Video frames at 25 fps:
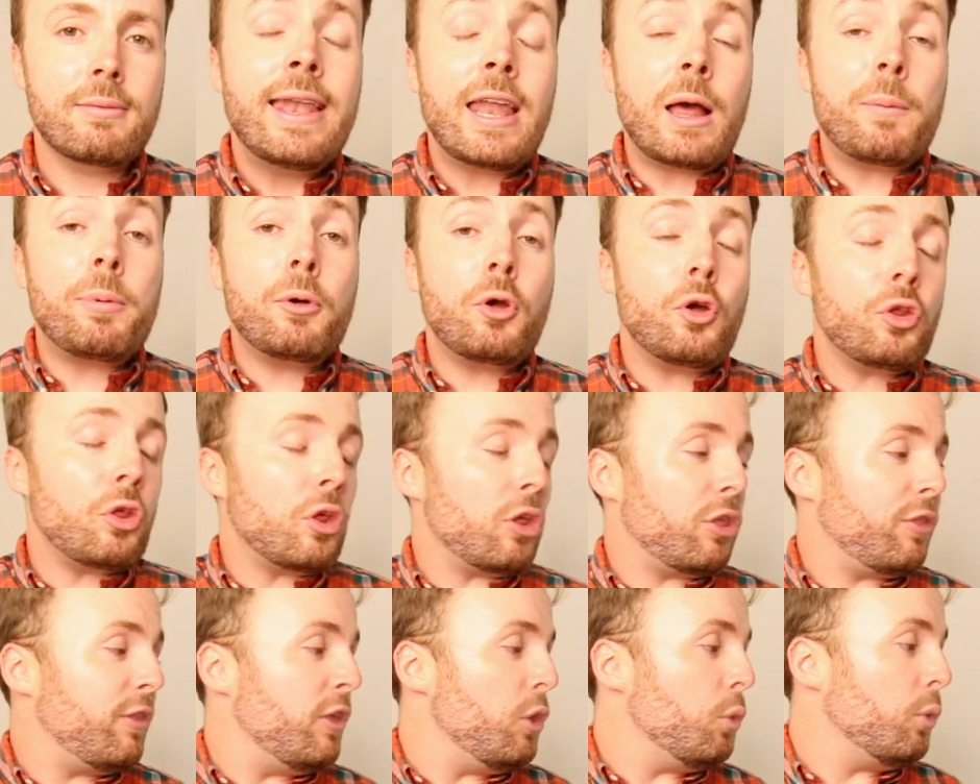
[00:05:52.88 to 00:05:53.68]
Now, because
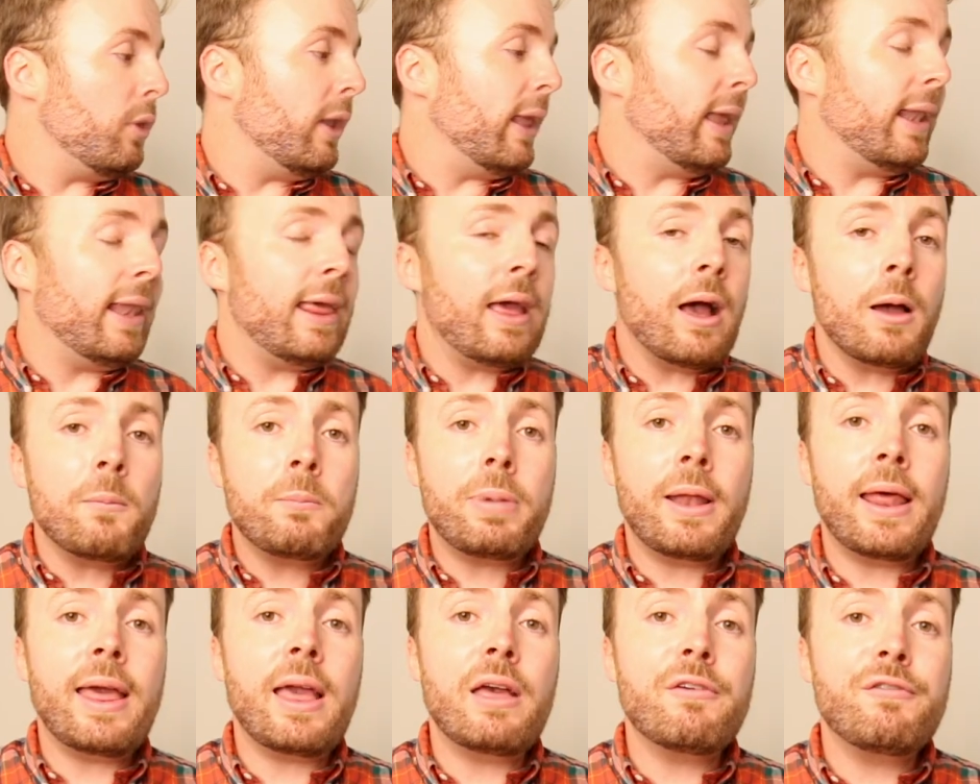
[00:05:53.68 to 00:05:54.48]
it's the ukulele,
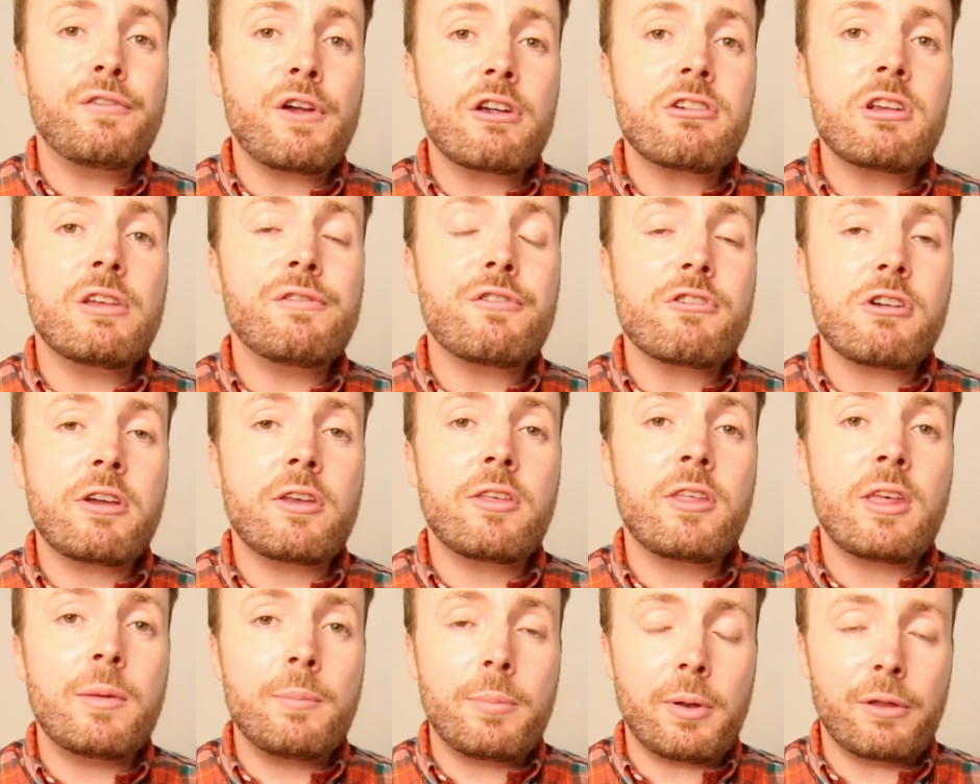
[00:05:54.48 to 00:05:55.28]
I'm playing a very,
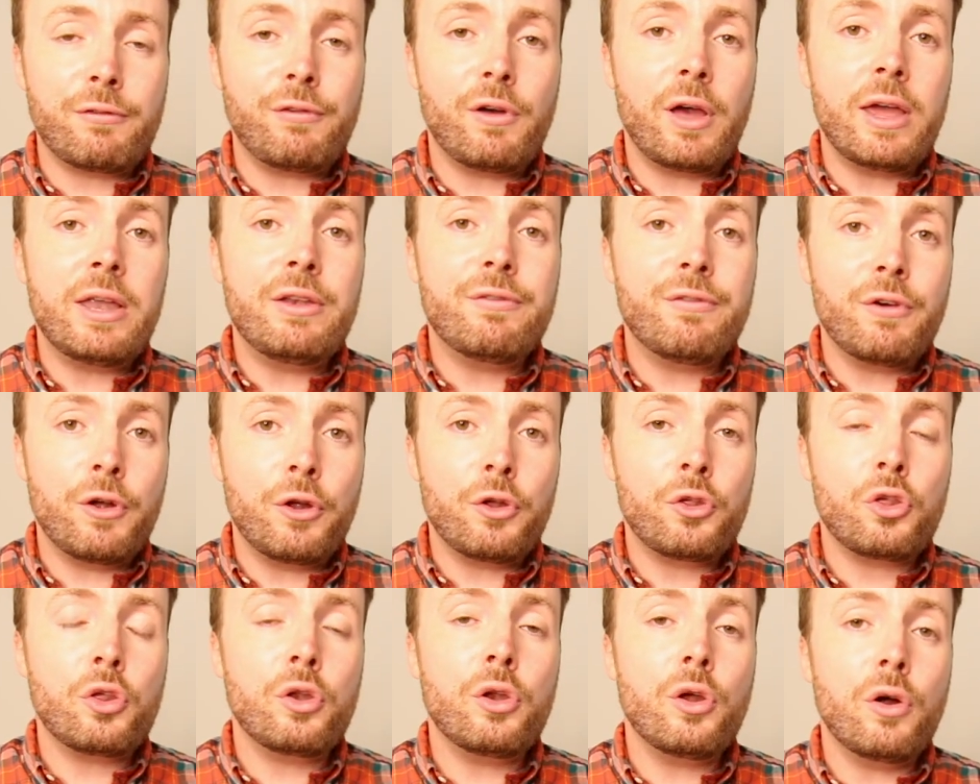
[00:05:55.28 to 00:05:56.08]
very simplified
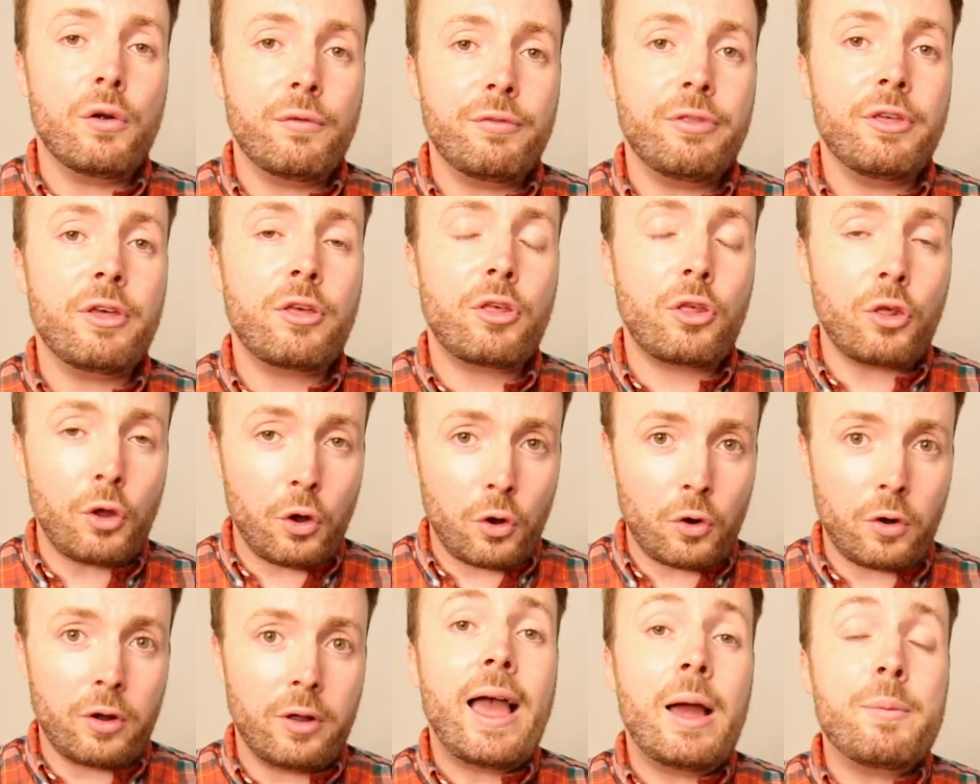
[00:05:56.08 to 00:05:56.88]
version of this
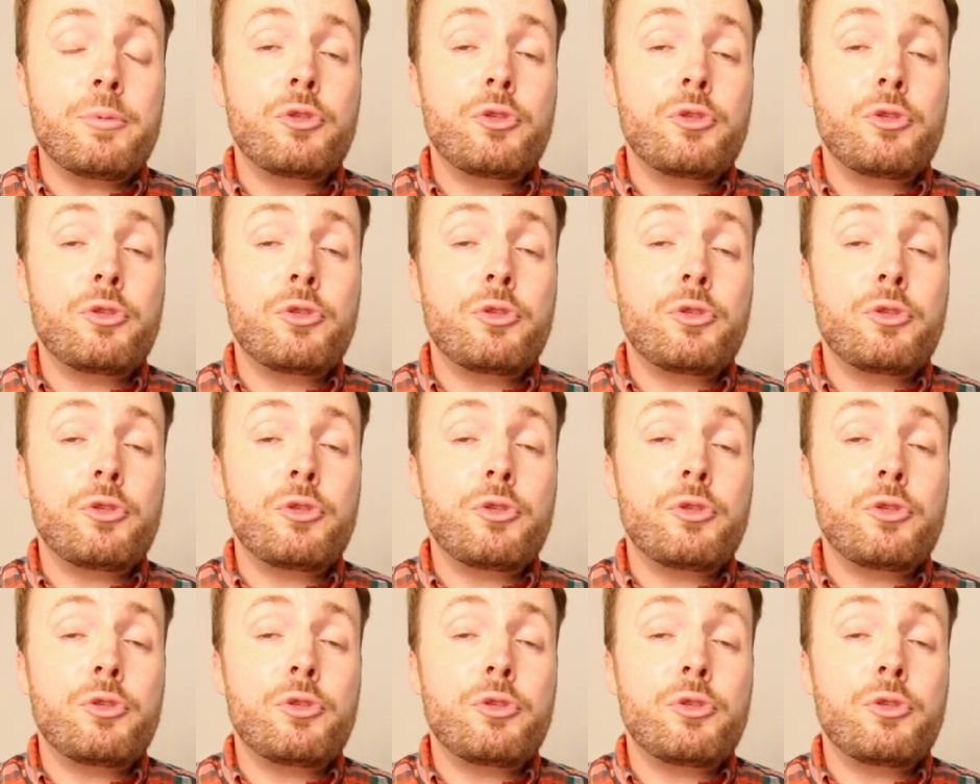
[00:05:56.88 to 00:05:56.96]
song.